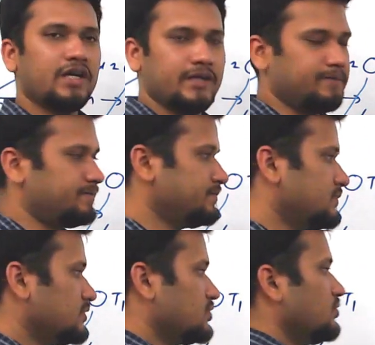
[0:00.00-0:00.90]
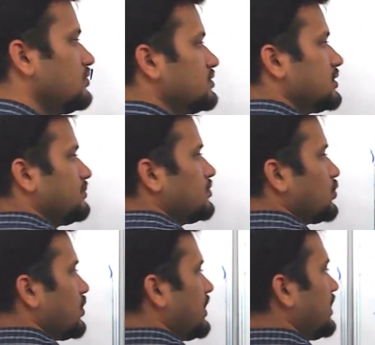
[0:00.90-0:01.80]
time. So suppose
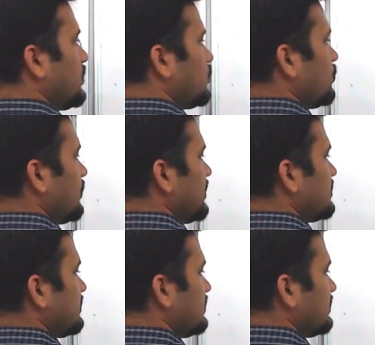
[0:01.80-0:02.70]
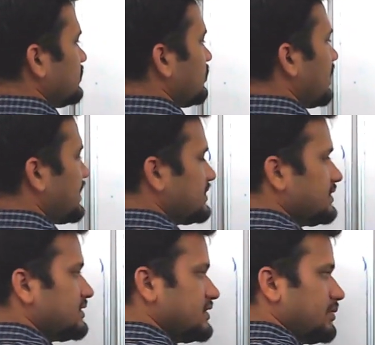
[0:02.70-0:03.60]
1 and 2 is utilizing
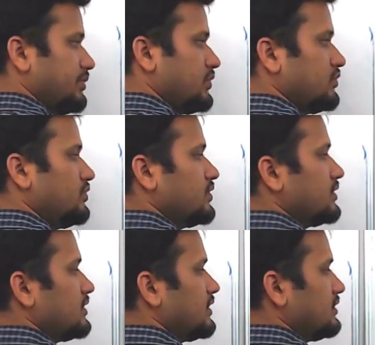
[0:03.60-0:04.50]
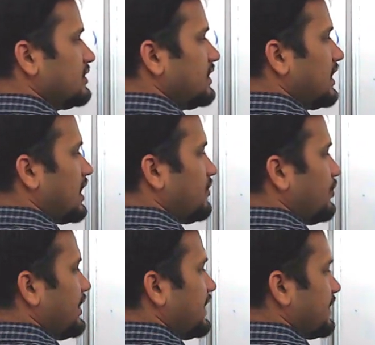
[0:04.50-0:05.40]
the CPU, then they are
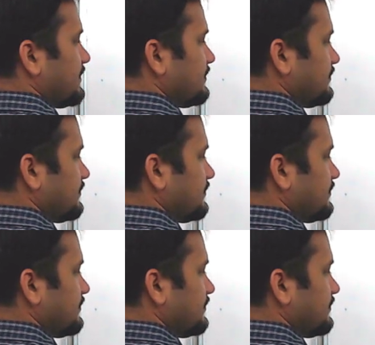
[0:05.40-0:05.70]
waiting.